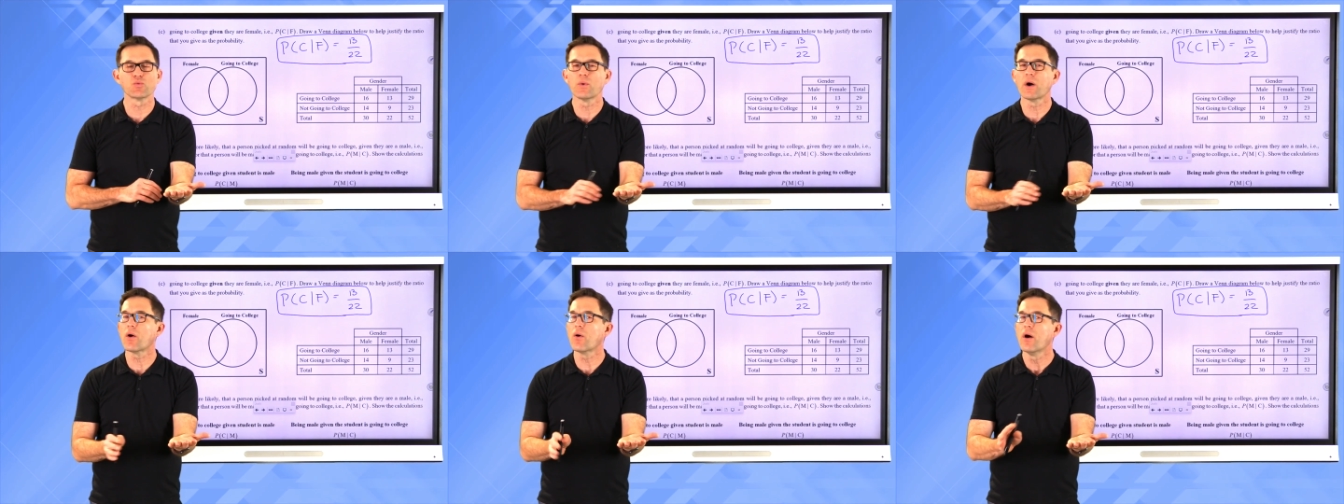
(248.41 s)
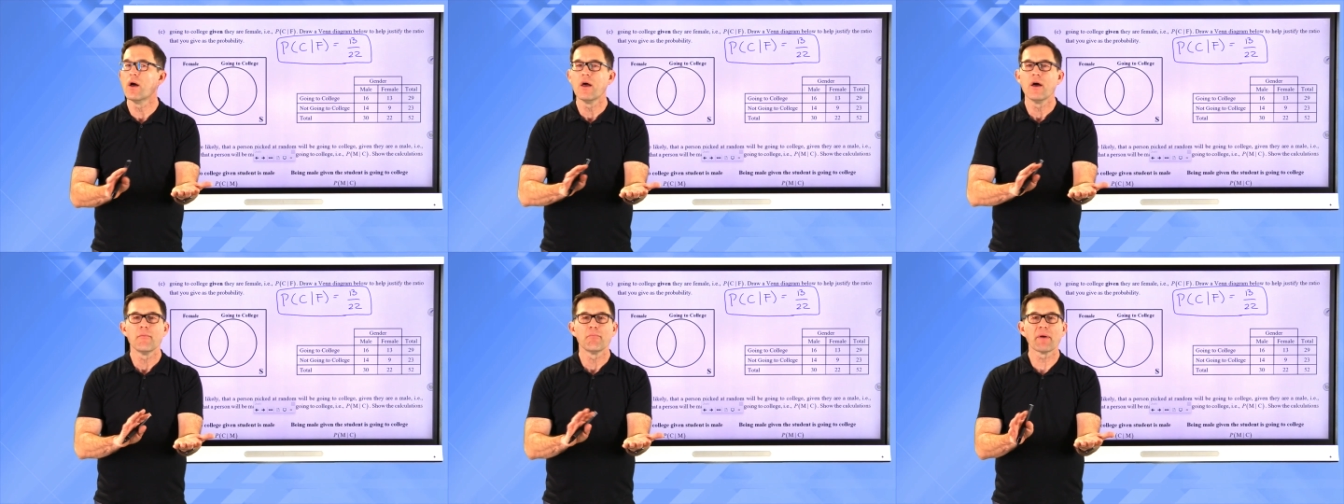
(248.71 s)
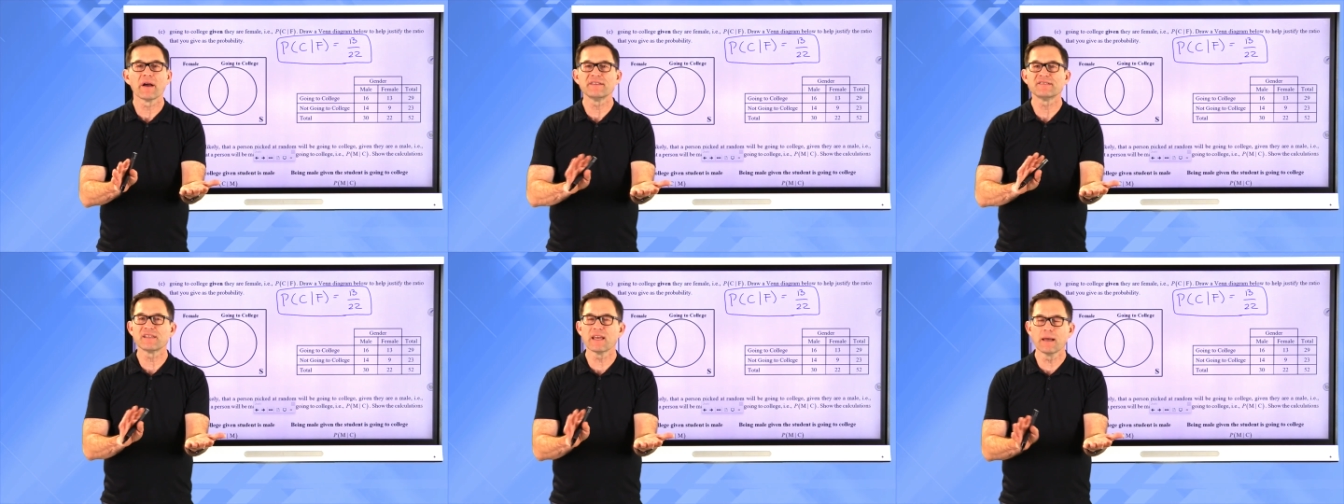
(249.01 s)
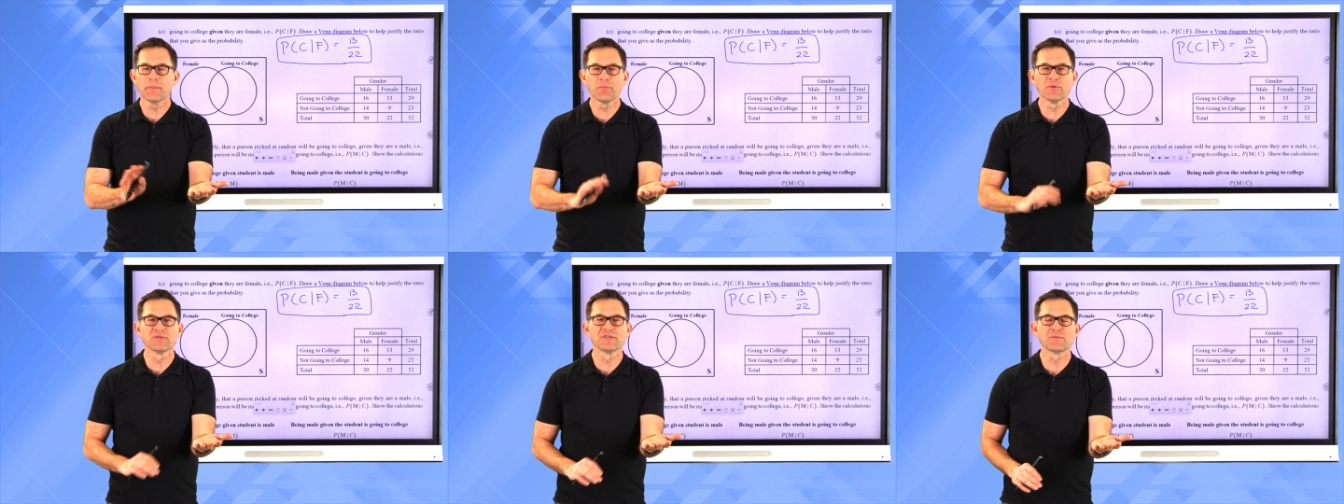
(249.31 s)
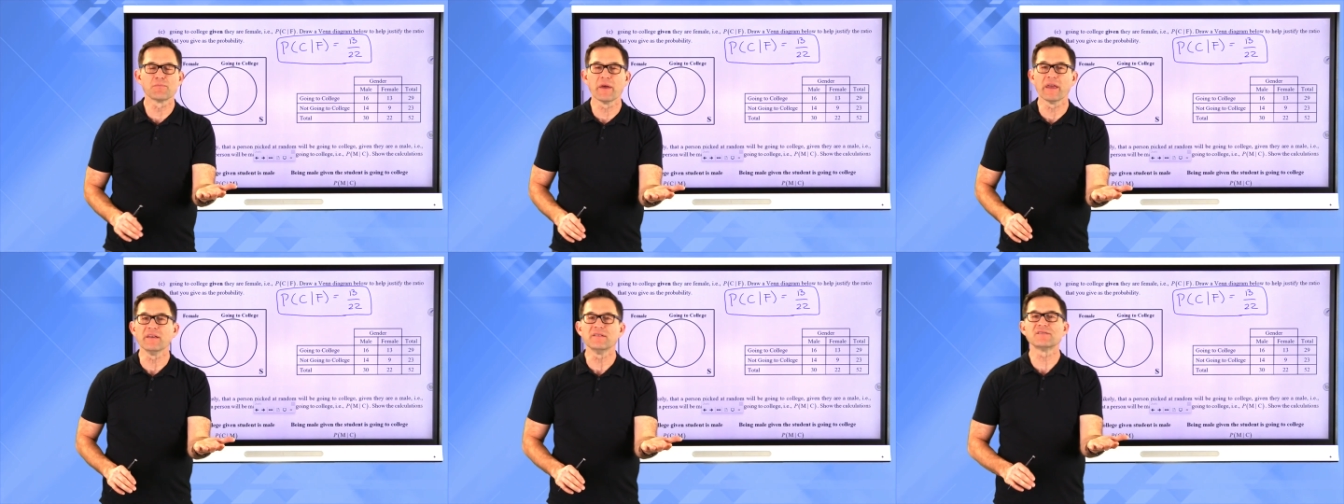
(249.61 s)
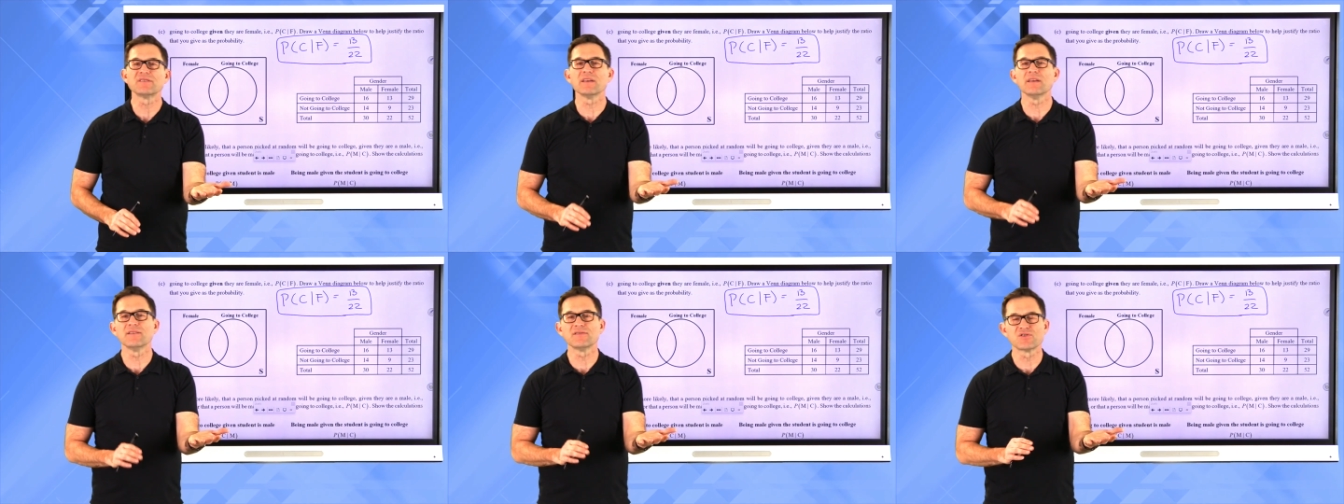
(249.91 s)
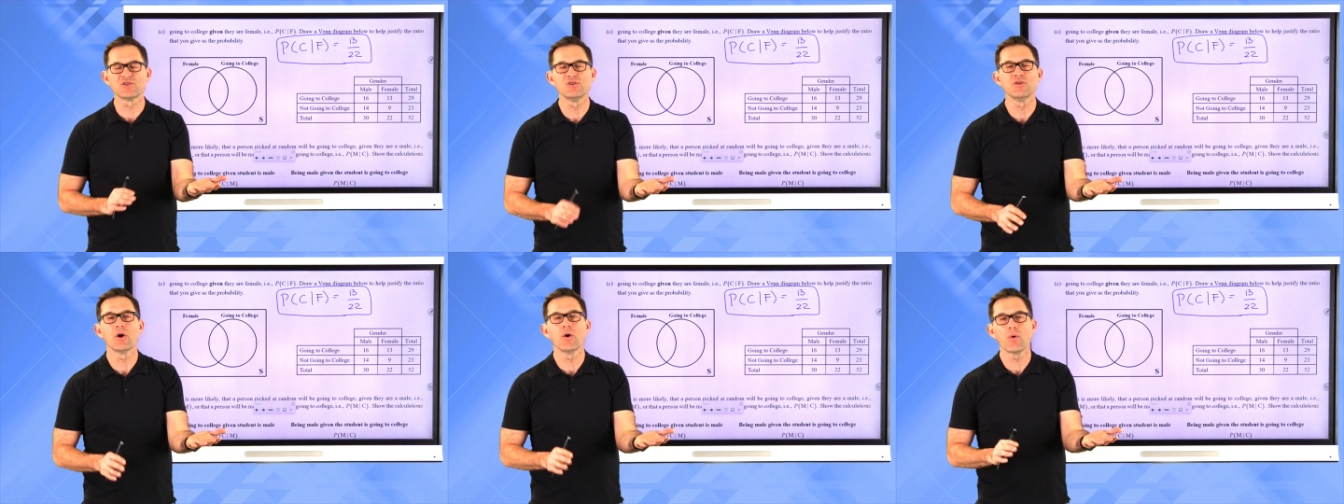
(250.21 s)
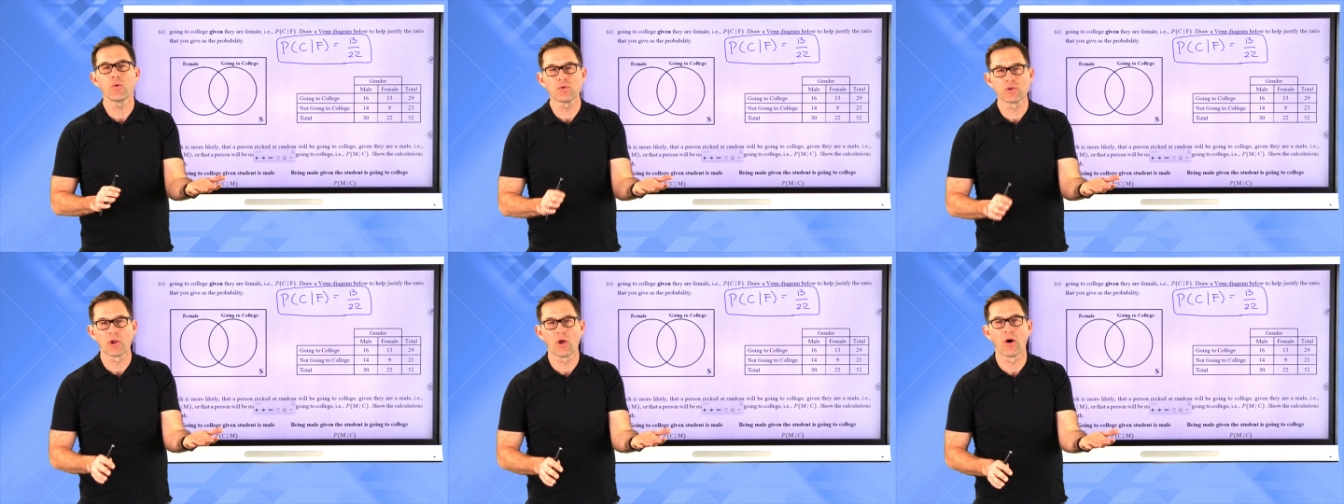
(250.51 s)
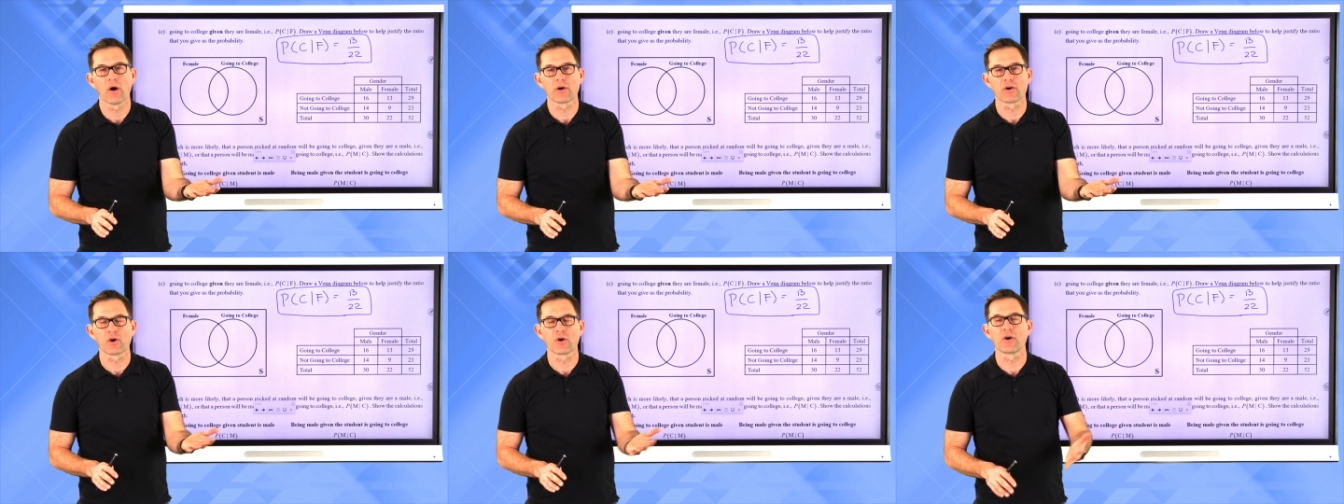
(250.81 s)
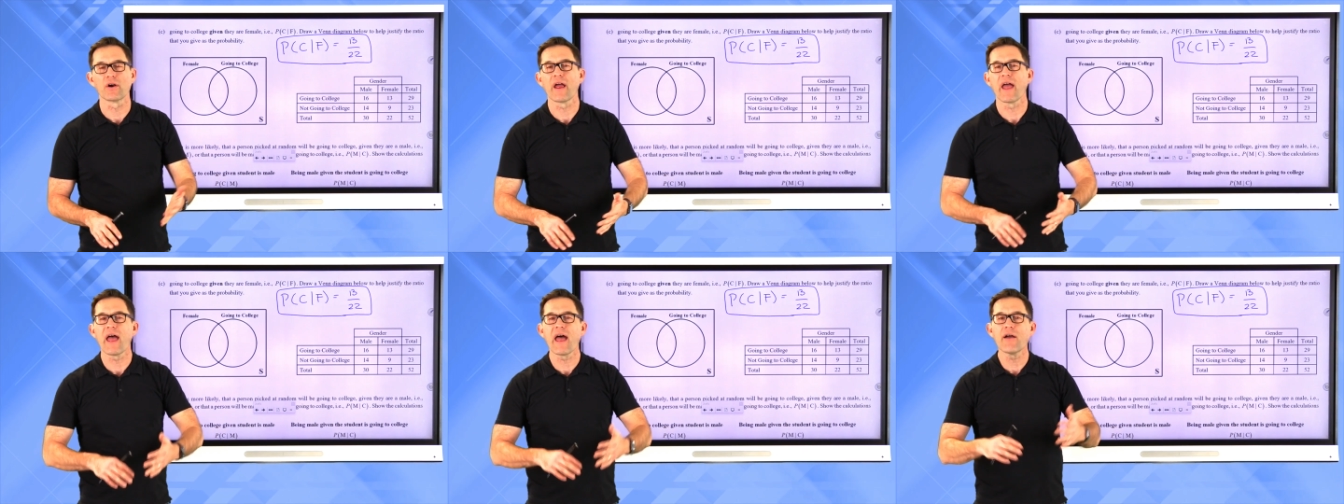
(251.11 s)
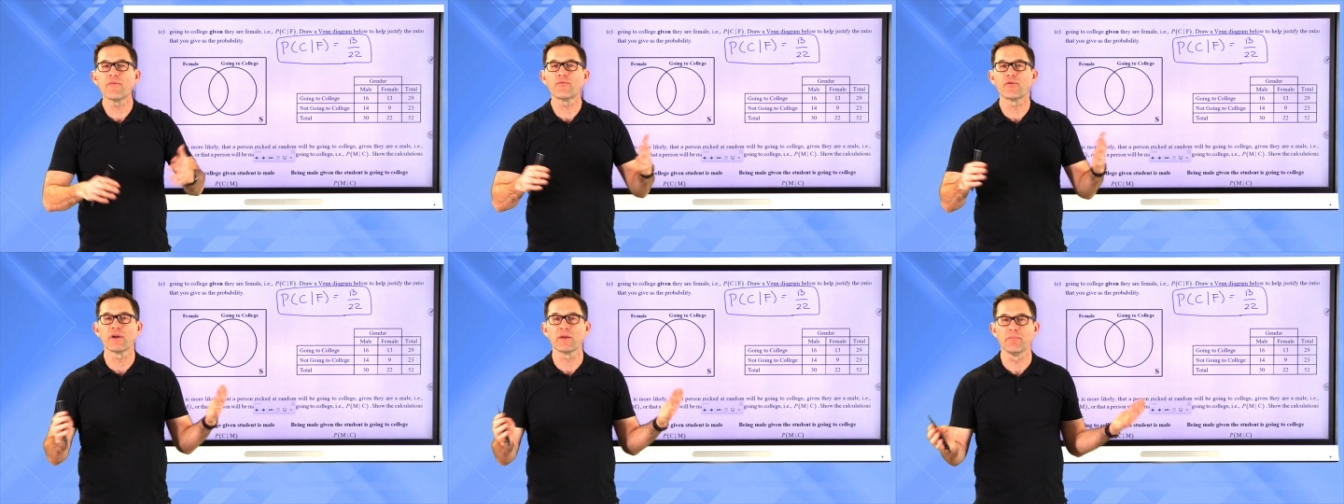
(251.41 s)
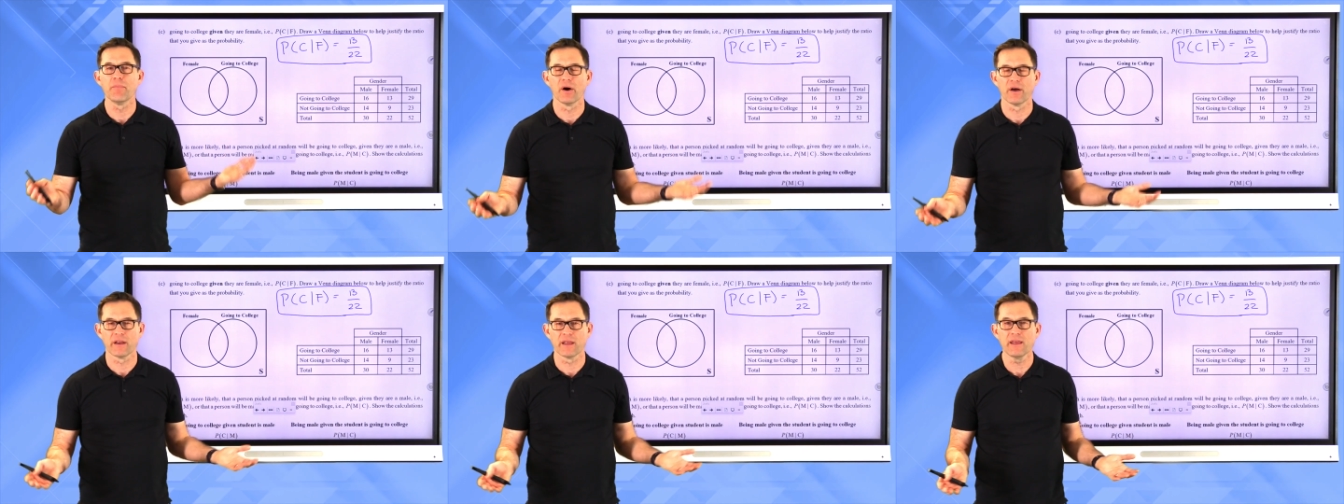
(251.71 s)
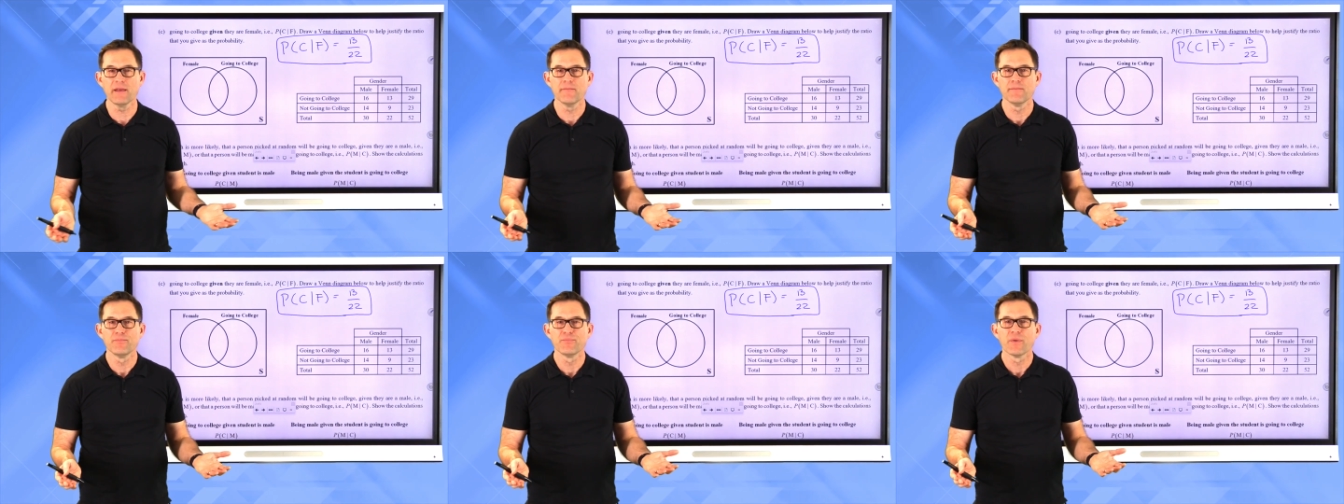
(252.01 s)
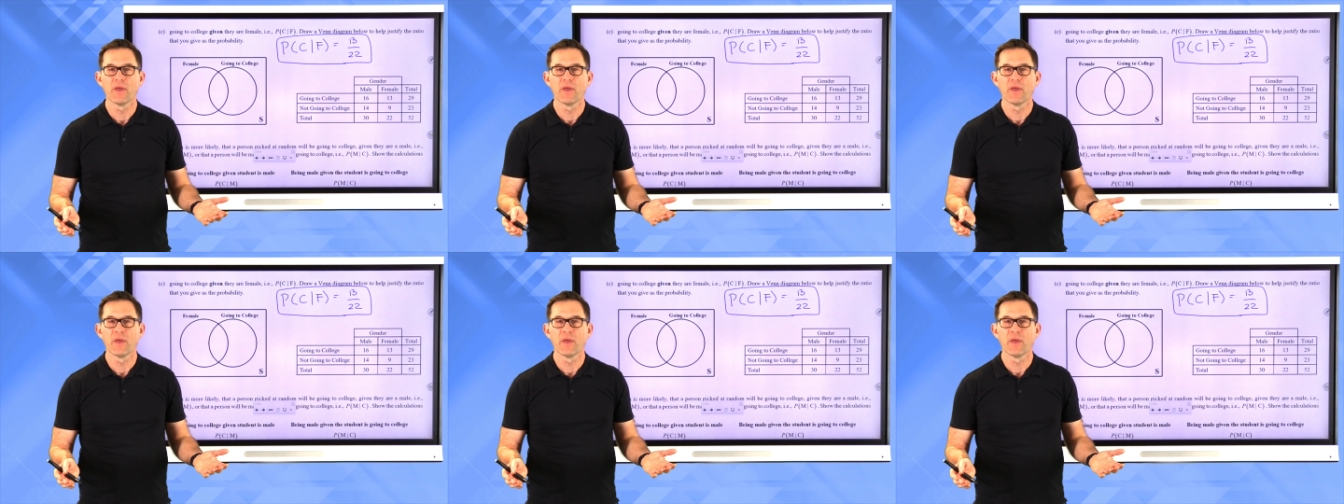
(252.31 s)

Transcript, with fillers: Well, my sample space is no longer everybody.